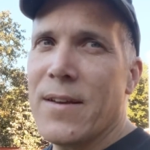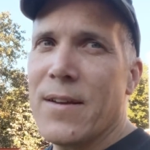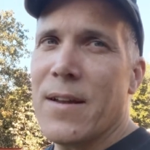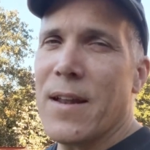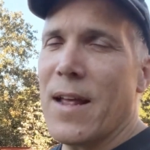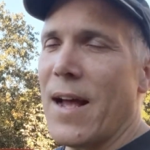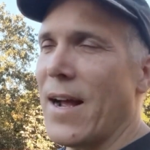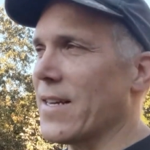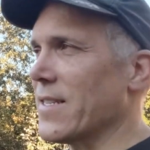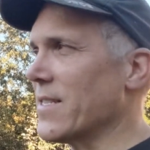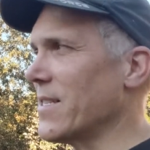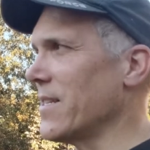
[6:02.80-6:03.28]

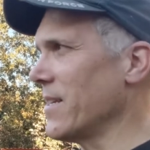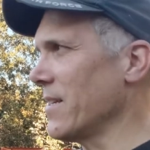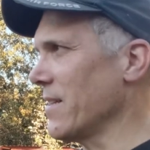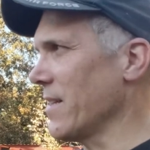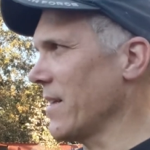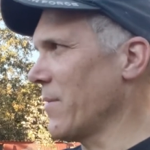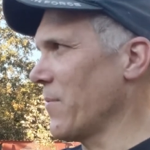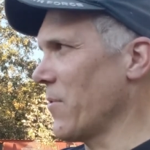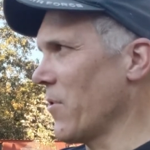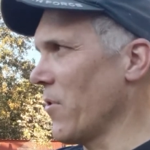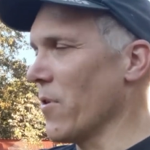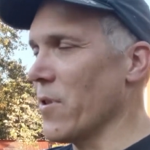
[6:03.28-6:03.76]

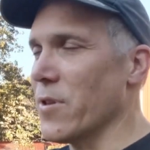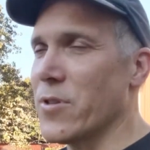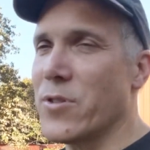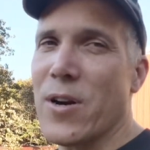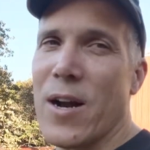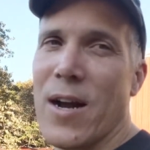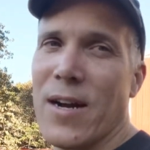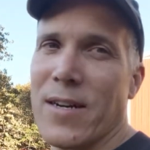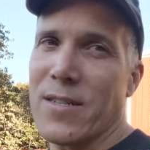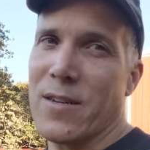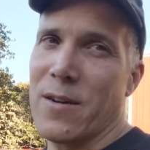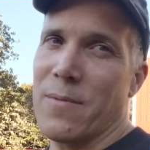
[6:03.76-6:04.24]
accidentally roll the
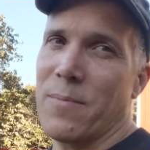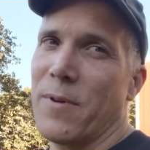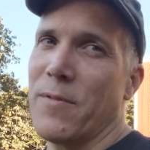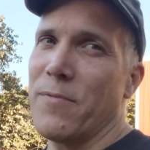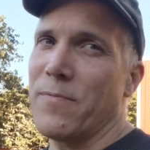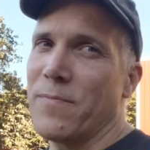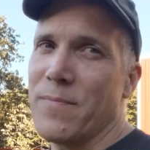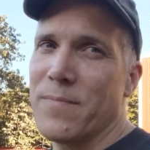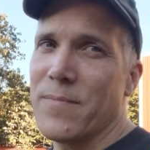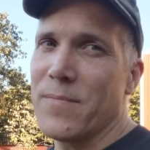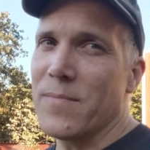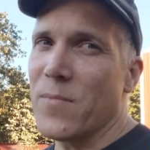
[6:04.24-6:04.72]
tractor
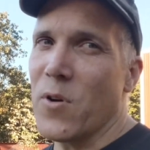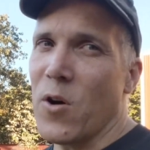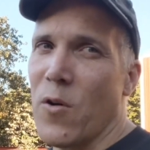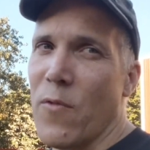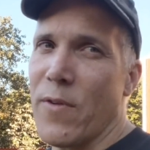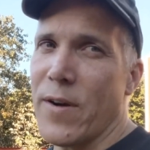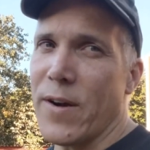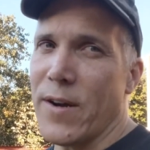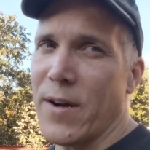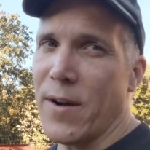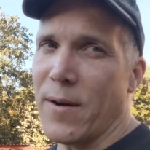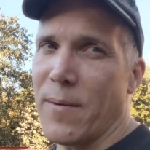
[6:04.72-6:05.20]

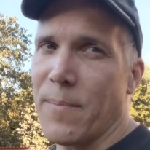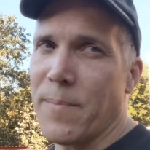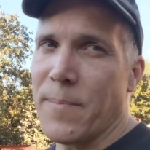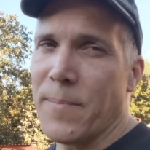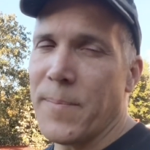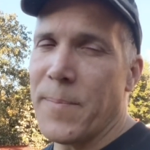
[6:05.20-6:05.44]
over here.